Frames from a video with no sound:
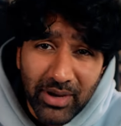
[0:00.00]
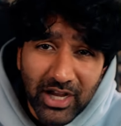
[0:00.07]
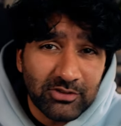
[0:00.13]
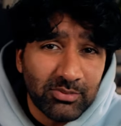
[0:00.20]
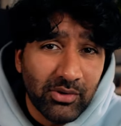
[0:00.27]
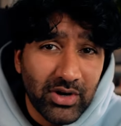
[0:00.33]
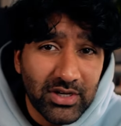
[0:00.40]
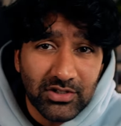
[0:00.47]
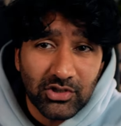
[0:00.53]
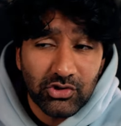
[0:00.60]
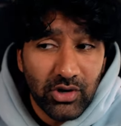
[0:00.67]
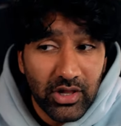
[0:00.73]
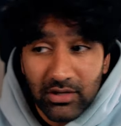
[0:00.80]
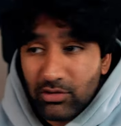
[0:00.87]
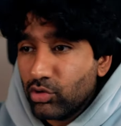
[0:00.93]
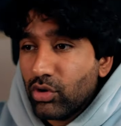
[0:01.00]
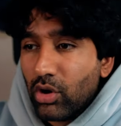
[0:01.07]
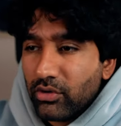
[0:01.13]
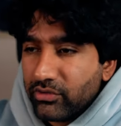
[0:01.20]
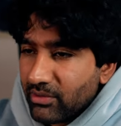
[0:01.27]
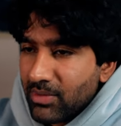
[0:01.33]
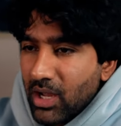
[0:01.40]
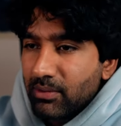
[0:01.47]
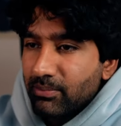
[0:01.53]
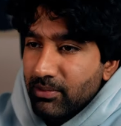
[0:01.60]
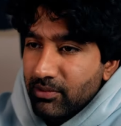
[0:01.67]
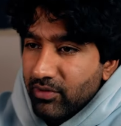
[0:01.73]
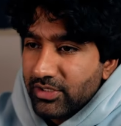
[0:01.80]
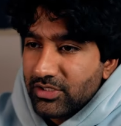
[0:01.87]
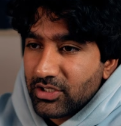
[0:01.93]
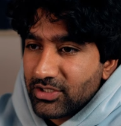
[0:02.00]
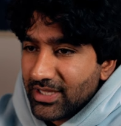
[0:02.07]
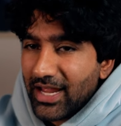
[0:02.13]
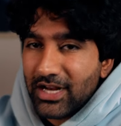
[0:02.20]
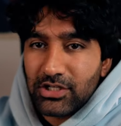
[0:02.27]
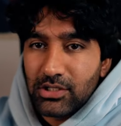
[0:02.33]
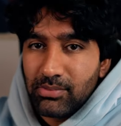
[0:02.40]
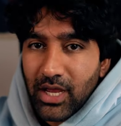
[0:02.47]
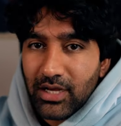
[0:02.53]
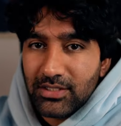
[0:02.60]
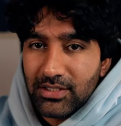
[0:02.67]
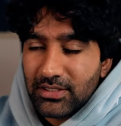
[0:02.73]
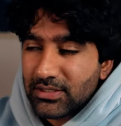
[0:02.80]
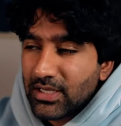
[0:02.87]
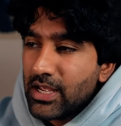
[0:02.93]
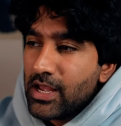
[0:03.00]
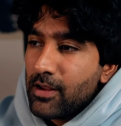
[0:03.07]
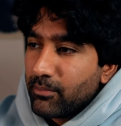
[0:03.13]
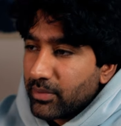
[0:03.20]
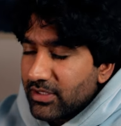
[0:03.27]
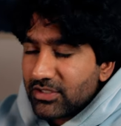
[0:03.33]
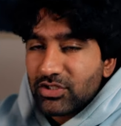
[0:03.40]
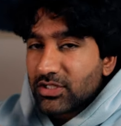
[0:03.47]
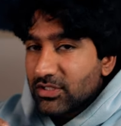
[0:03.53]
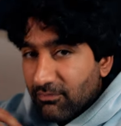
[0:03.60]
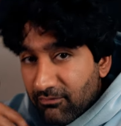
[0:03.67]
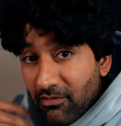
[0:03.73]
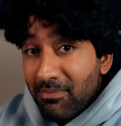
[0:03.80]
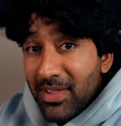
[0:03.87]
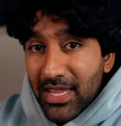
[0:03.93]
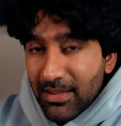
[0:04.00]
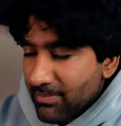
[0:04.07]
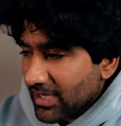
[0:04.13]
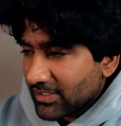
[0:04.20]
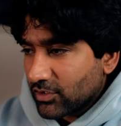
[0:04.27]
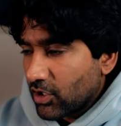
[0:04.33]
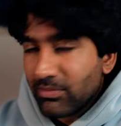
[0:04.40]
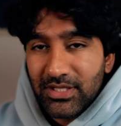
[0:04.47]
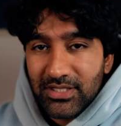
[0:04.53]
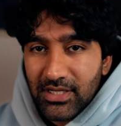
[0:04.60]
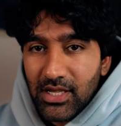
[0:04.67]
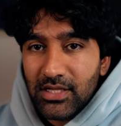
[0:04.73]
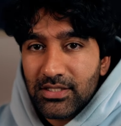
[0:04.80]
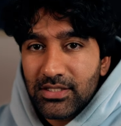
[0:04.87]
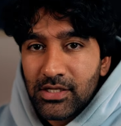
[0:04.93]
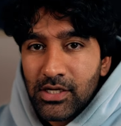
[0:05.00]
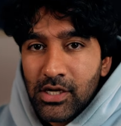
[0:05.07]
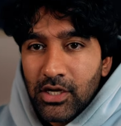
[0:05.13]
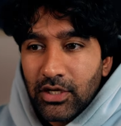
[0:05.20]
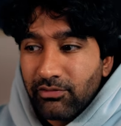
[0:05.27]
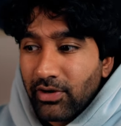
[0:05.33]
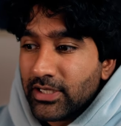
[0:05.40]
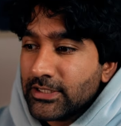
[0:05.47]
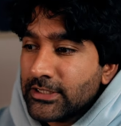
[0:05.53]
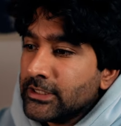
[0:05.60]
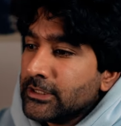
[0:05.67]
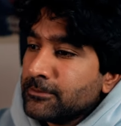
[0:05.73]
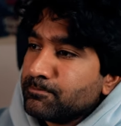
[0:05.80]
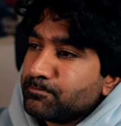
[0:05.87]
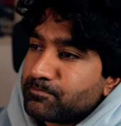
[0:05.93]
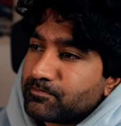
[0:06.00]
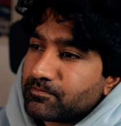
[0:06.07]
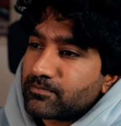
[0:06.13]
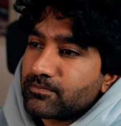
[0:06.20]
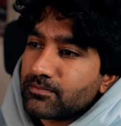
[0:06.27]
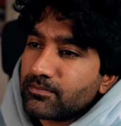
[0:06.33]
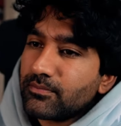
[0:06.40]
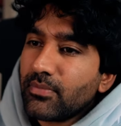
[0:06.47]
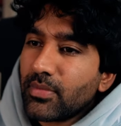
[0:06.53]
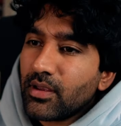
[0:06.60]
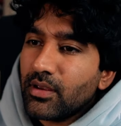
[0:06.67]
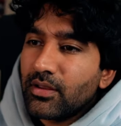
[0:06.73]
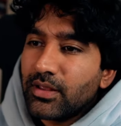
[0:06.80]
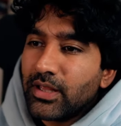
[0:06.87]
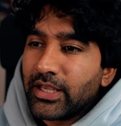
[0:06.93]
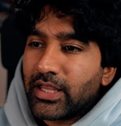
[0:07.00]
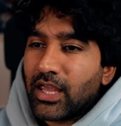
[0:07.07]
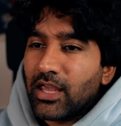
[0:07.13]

backed by research or anything, who knows, there might be research that actually backs this, but this just, for me, makes common sense, right? Like